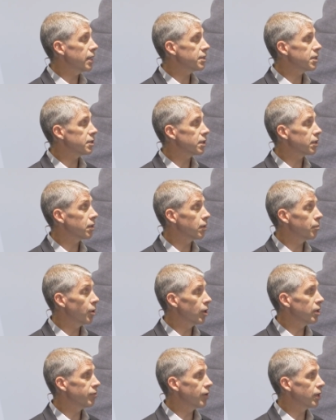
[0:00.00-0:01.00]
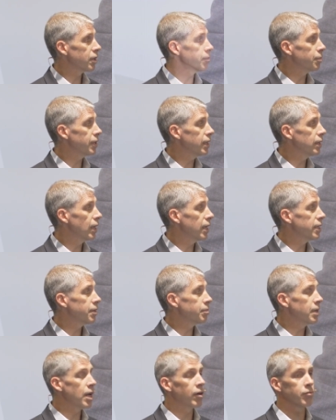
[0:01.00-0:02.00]
as it's a part of our complete
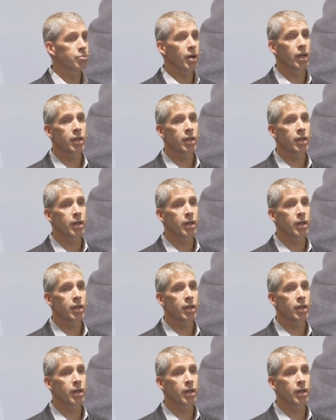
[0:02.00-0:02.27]
lineup now of